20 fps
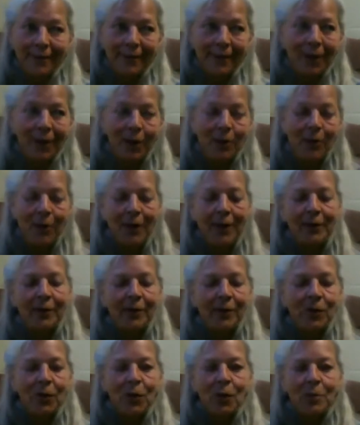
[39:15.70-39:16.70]

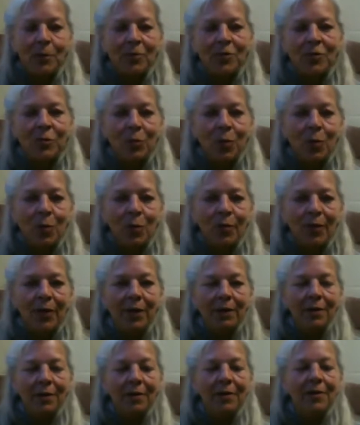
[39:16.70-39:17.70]
informed, you know
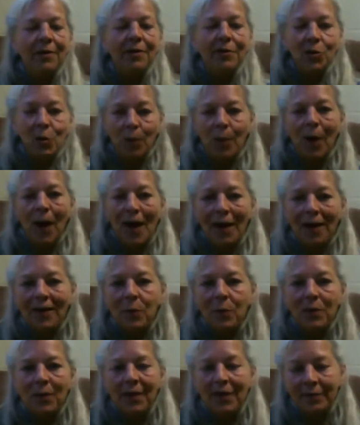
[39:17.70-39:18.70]
that your
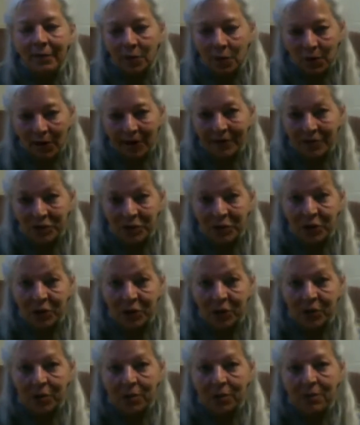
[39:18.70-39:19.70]
body will never crave
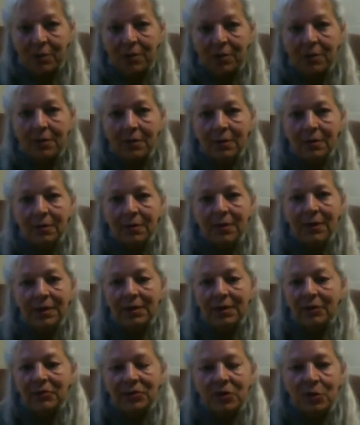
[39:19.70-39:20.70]
sugar.
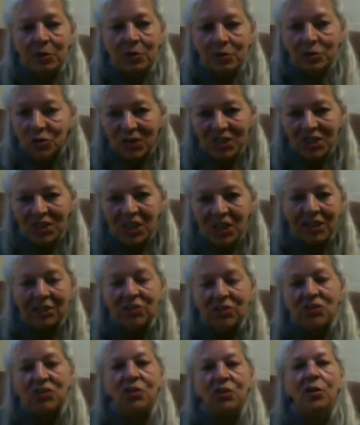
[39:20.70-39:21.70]
There's no nutrition
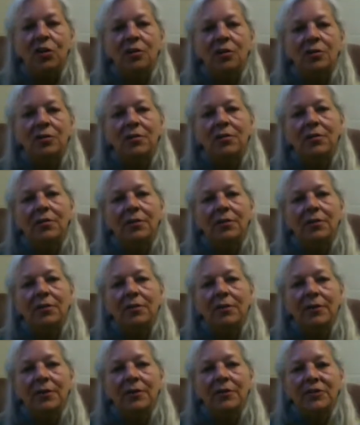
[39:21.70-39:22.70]
in sugar.
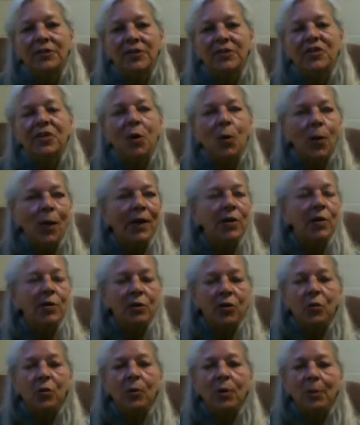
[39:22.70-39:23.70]
There's just no way your
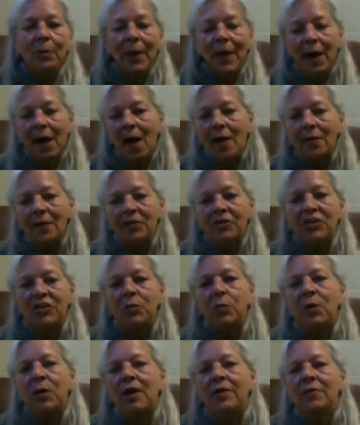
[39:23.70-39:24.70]
human
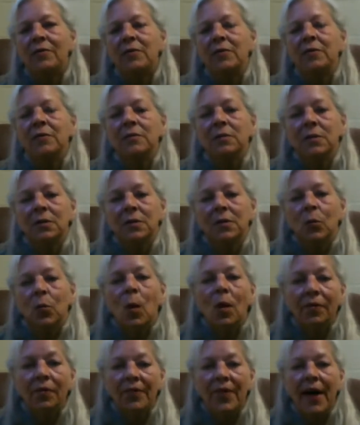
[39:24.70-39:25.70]
biology would ever
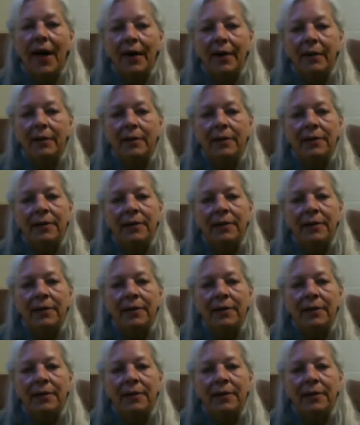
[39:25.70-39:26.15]
want that.